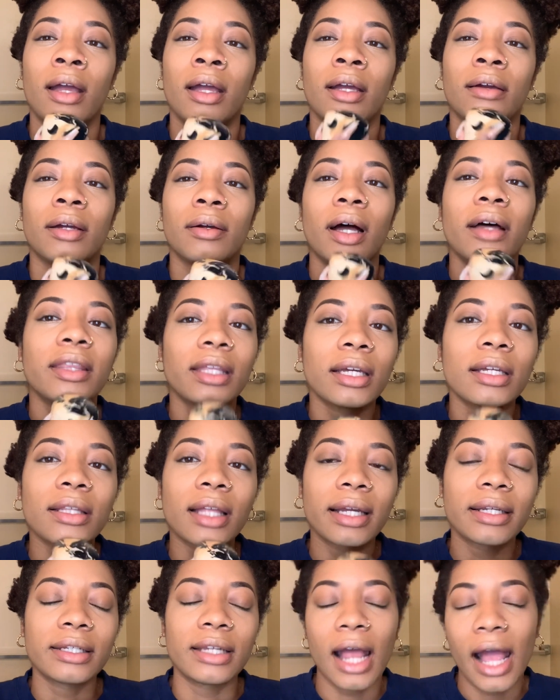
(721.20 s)
I think like
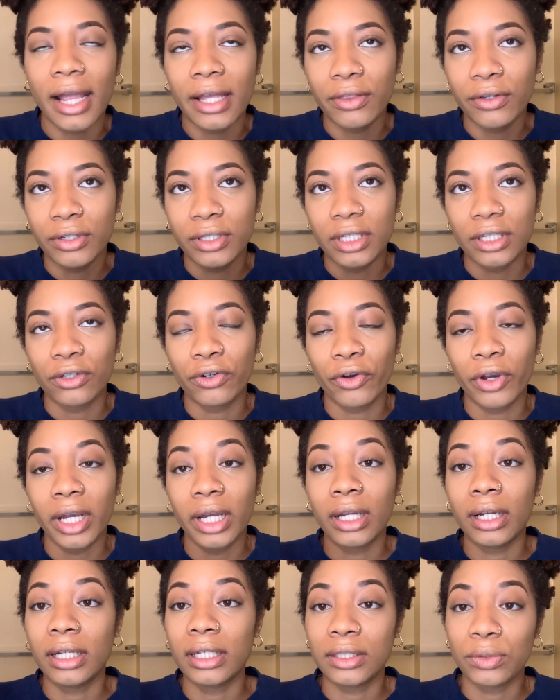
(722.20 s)
9th or 10th grade
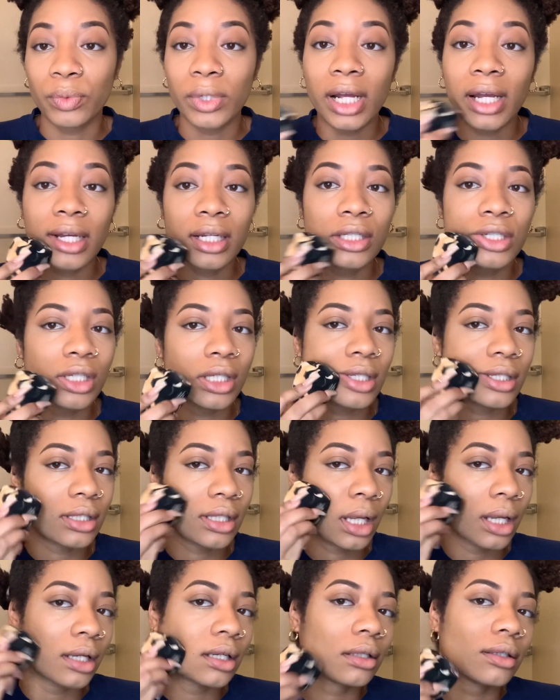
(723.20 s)
is when I had just
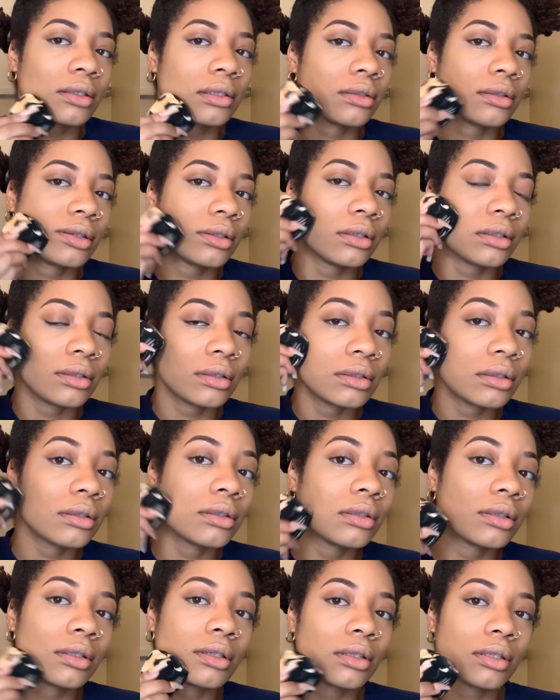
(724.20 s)
like
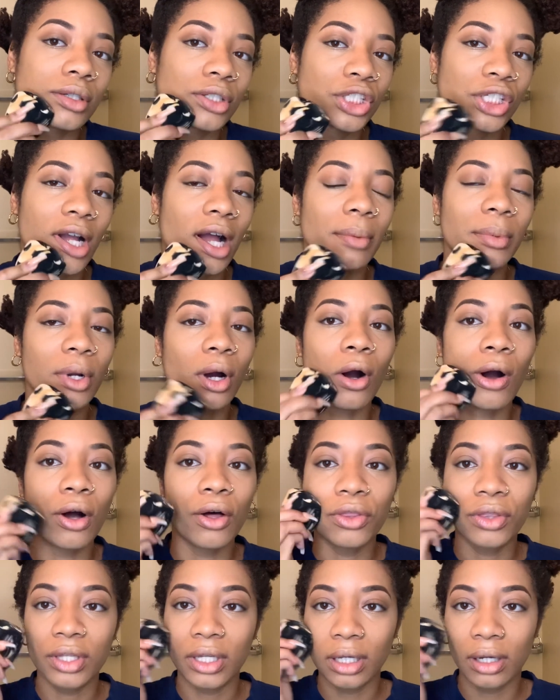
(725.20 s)
chopped all
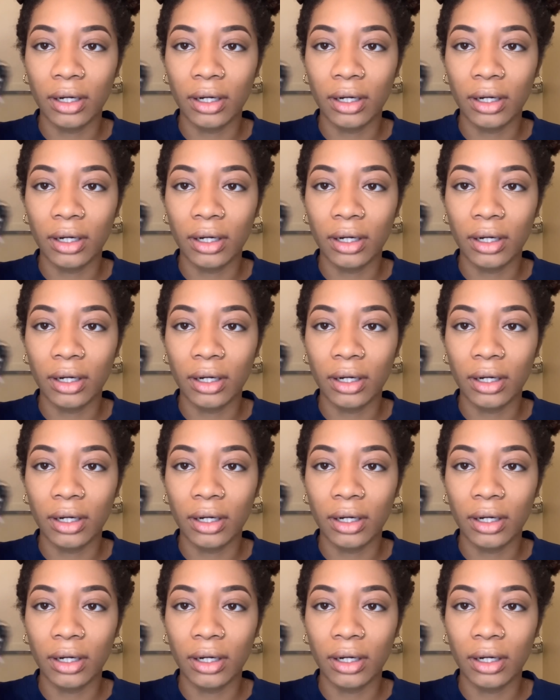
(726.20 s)
the